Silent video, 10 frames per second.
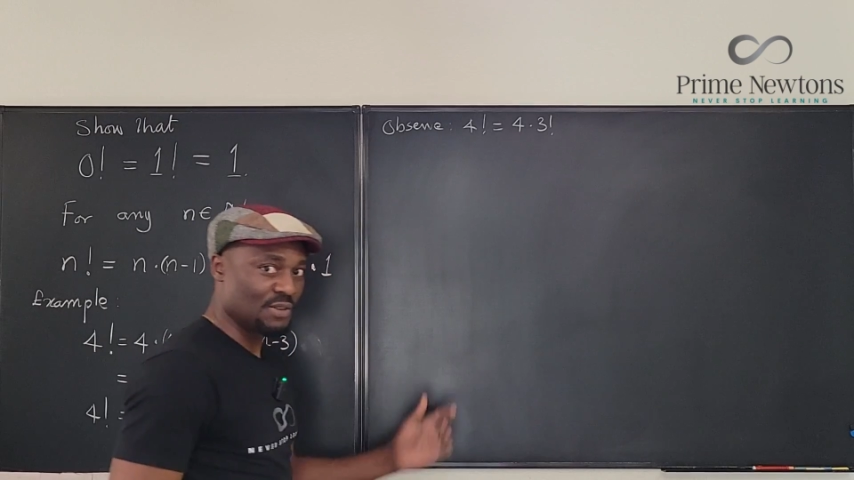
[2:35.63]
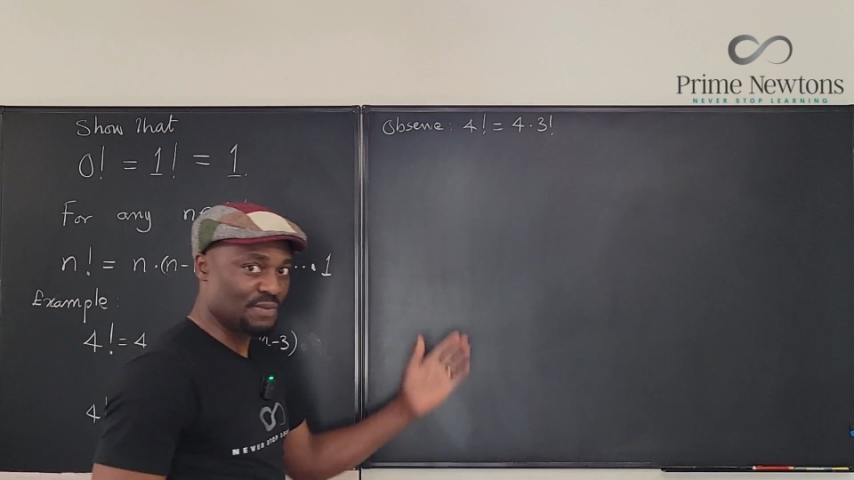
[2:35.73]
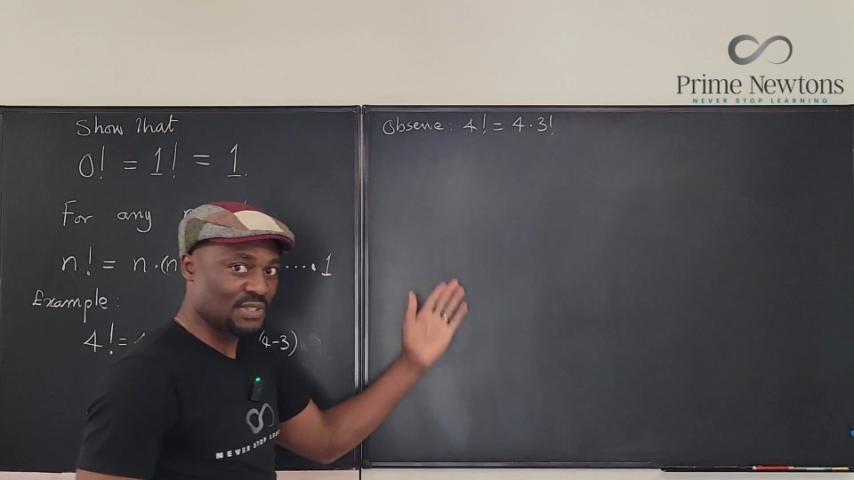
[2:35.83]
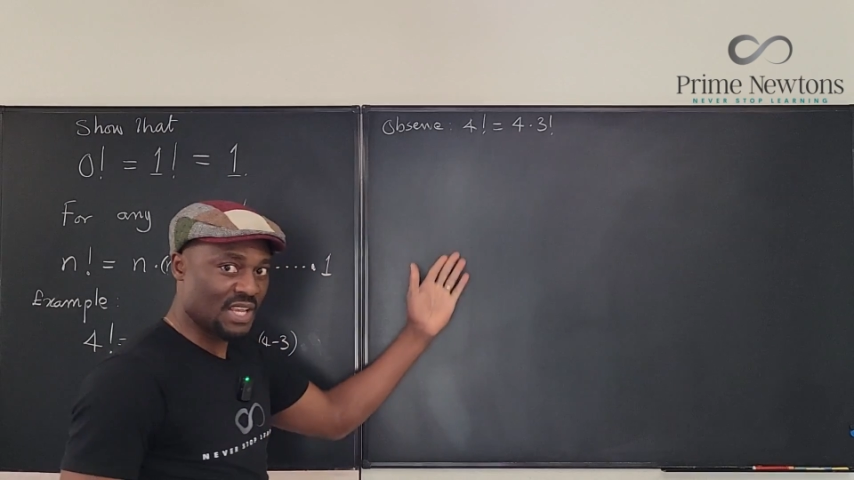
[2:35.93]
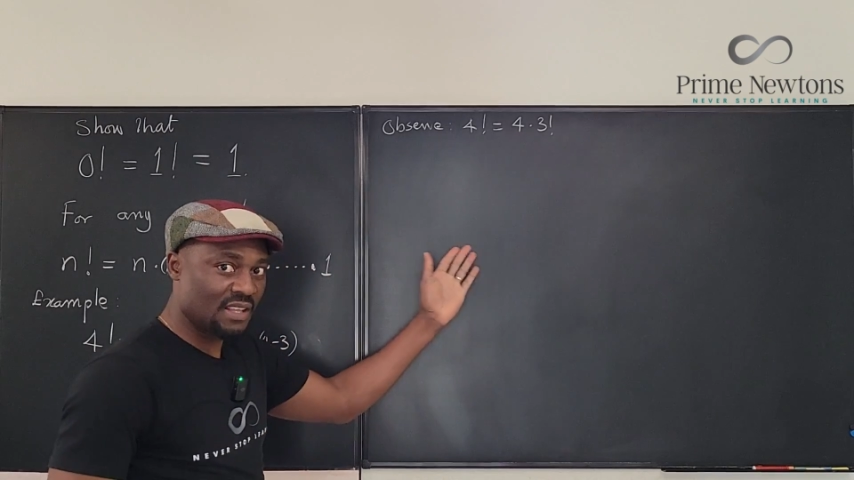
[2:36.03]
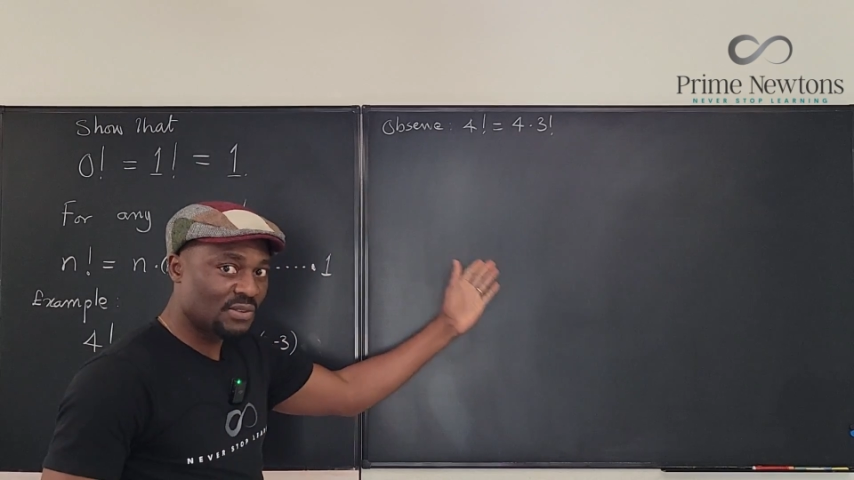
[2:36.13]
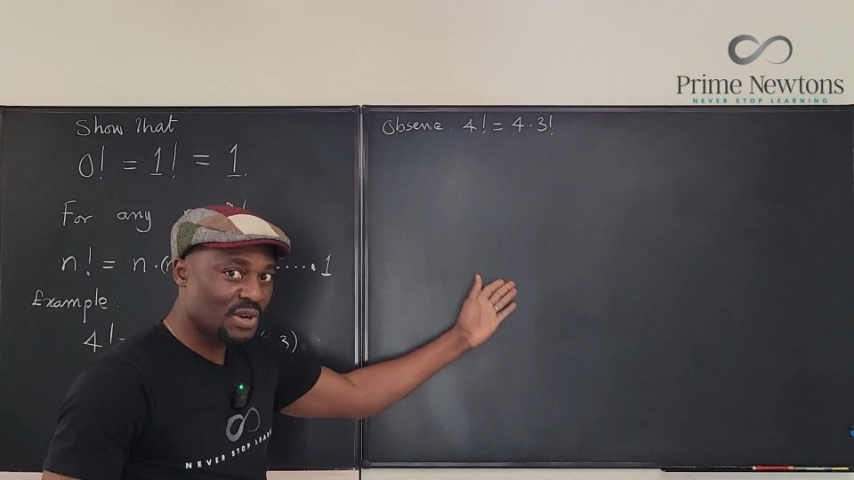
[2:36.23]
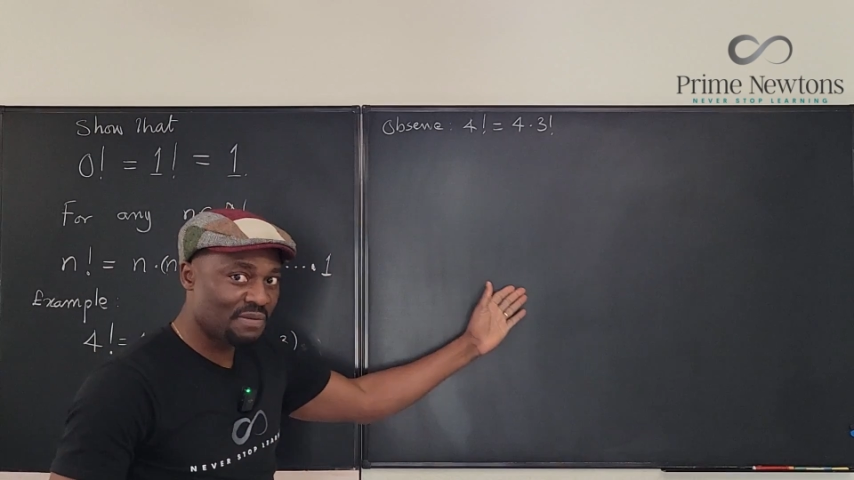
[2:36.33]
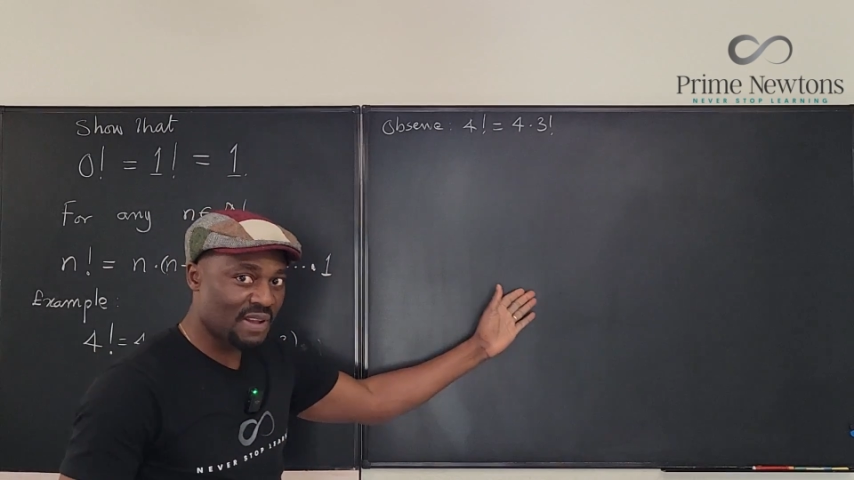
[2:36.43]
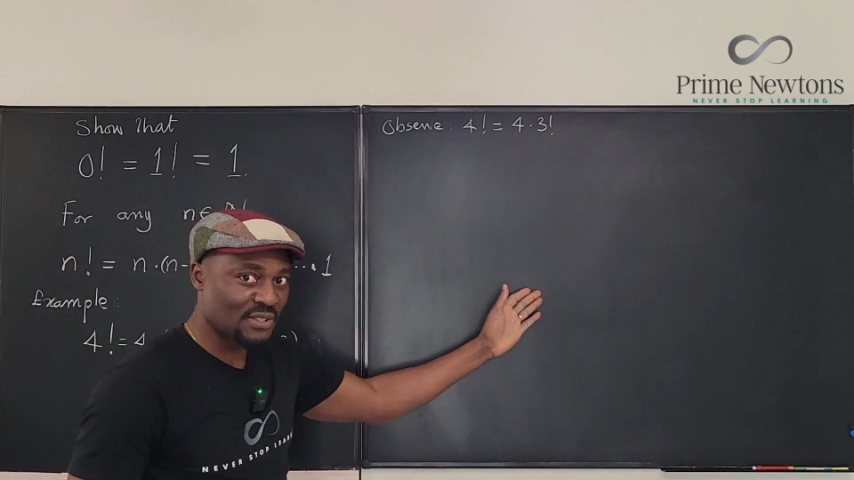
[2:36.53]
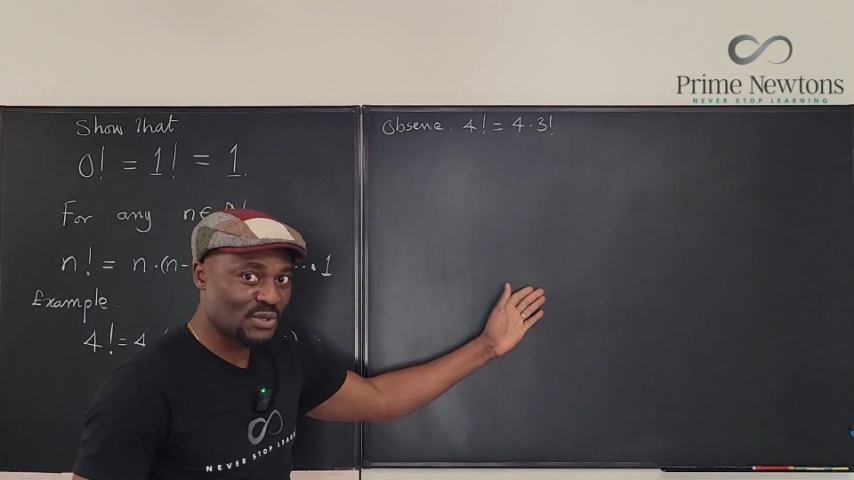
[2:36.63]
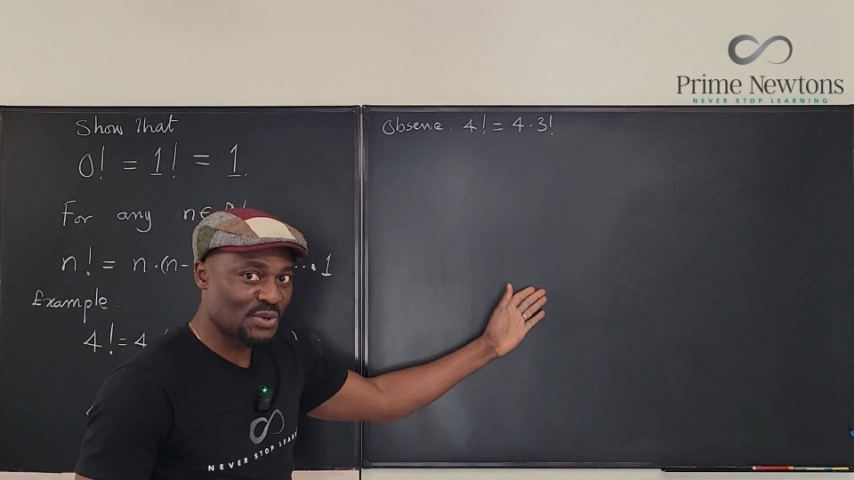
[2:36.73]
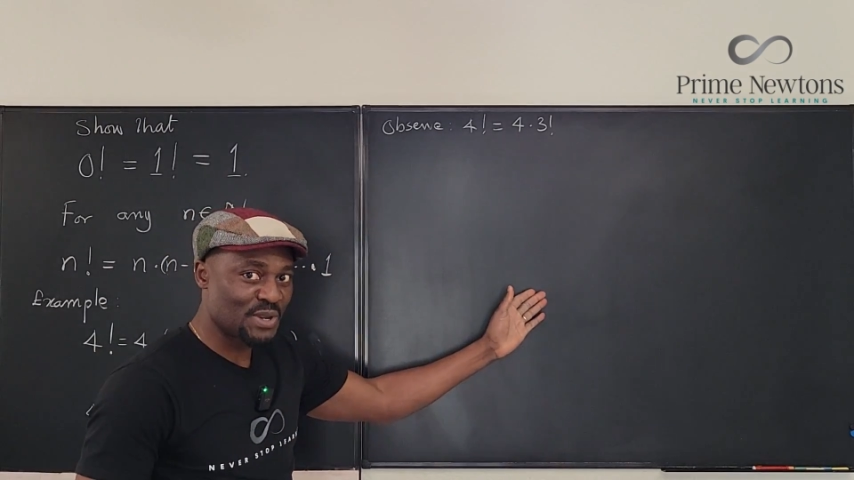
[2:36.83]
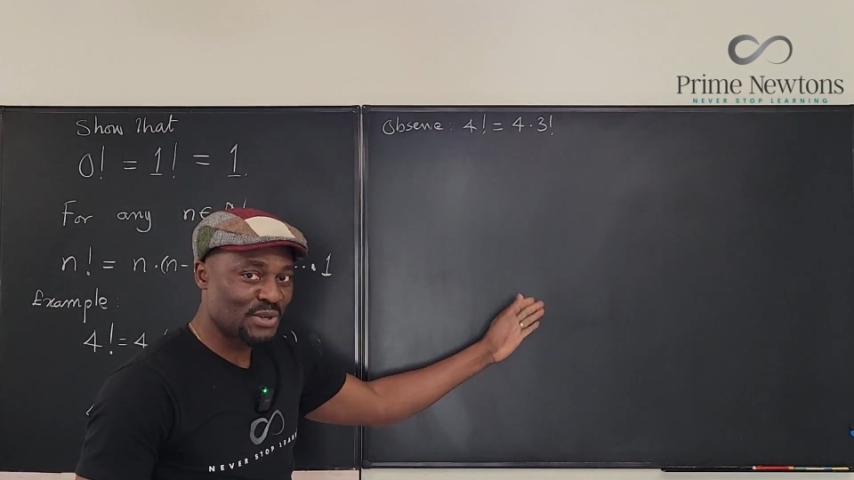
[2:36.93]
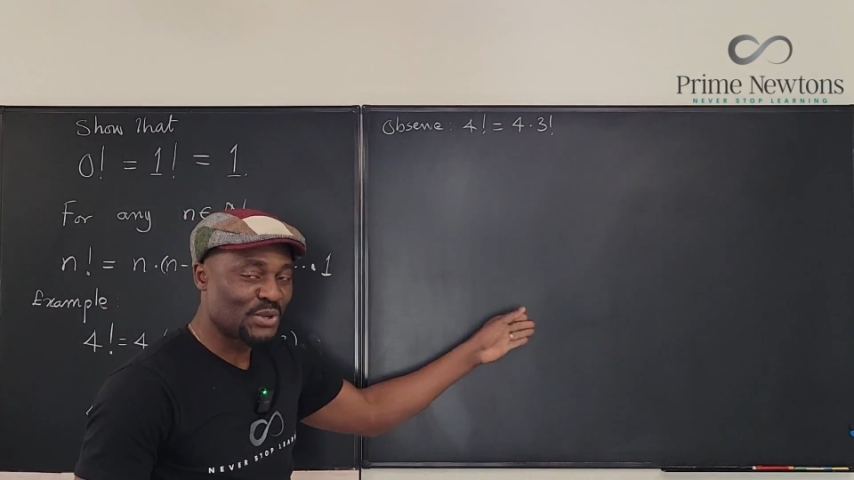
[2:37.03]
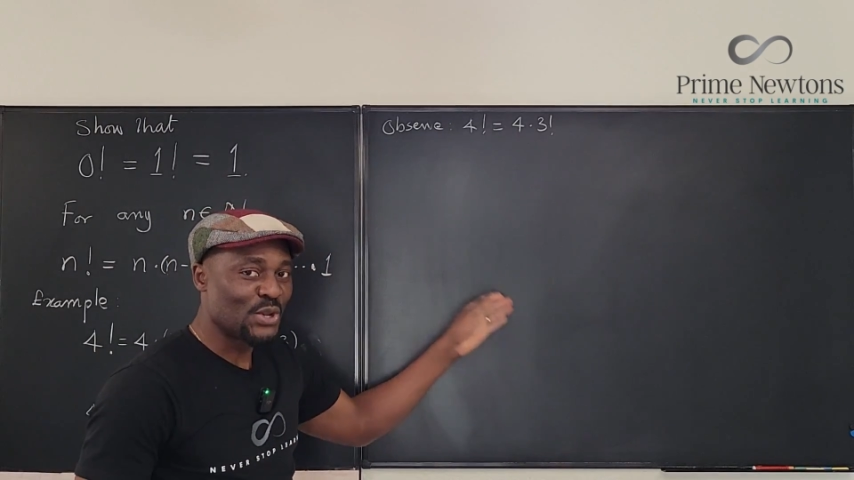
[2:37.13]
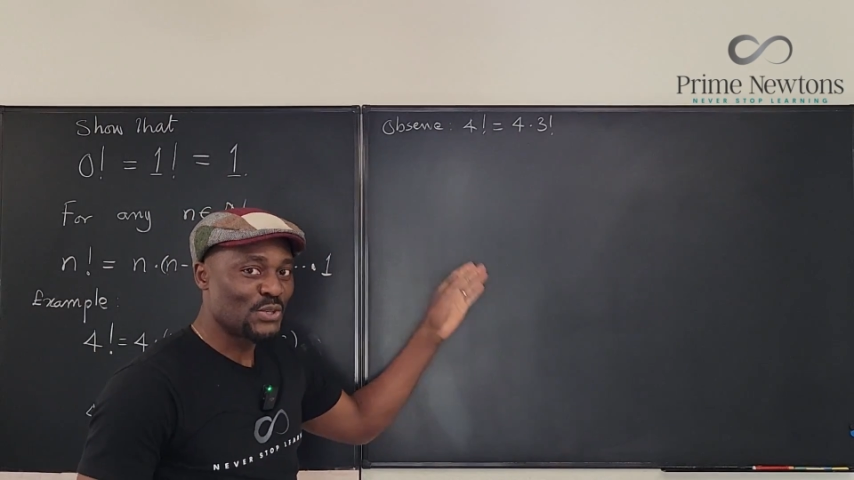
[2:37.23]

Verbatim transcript: if you take 3 factorial,